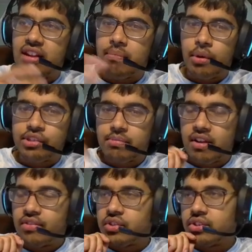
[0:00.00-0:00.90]
again, Mozambique
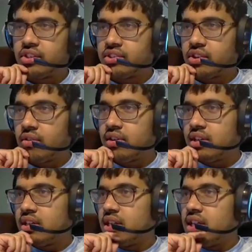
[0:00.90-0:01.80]
have also done so.
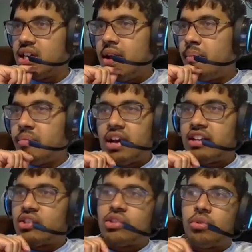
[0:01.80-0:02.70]

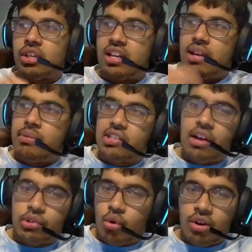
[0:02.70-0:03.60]
I just don't think Guinea
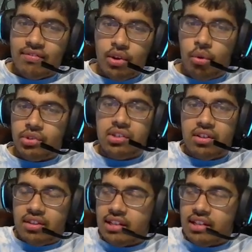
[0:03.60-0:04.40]
Bissau scoring enough goals.